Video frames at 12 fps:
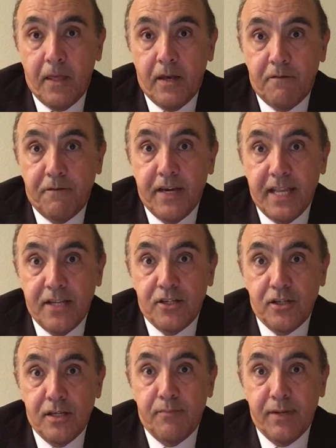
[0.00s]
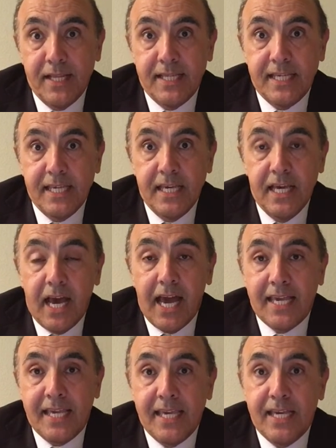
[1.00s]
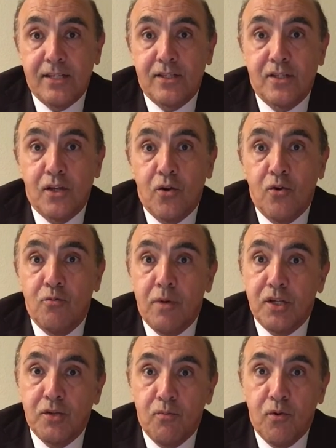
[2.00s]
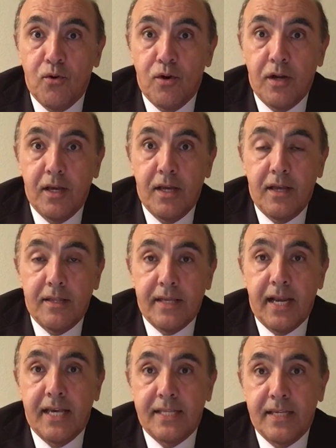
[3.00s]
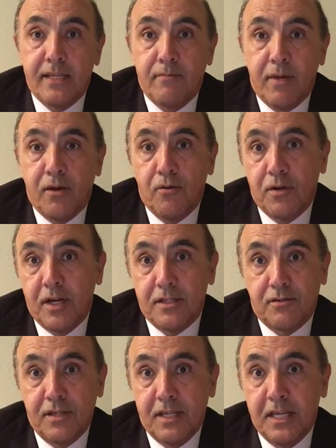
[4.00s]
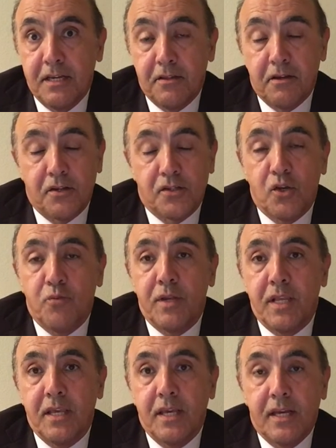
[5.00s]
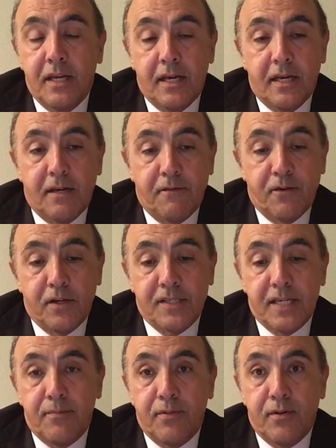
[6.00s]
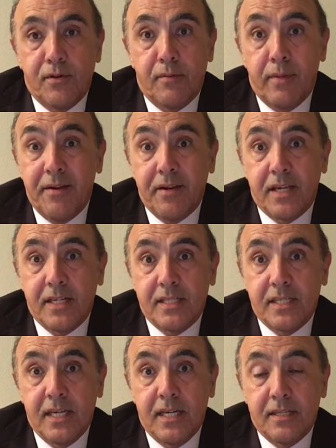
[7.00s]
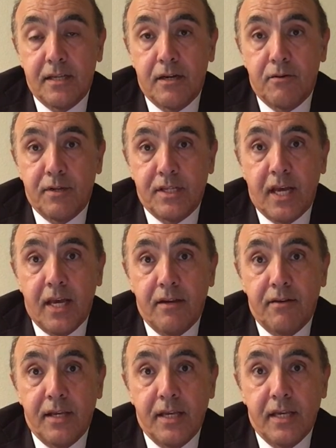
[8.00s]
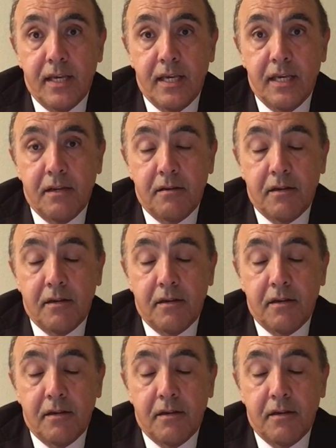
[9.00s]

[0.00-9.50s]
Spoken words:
financial ability, I can get so much more than I did in my own country. There are so many, for example, Americans that are retiring in